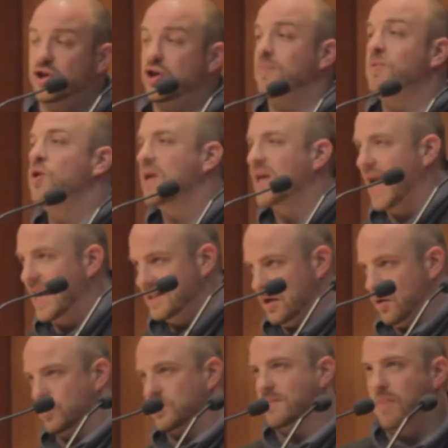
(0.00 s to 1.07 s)
communicate it,
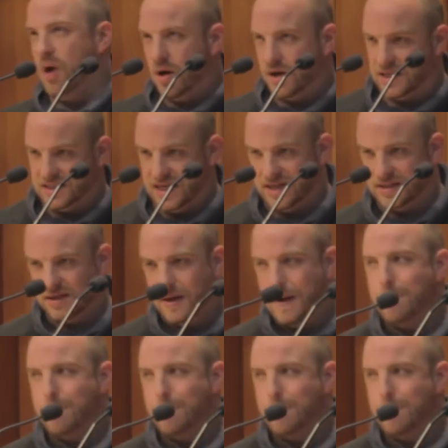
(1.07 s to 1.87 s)
or to market it,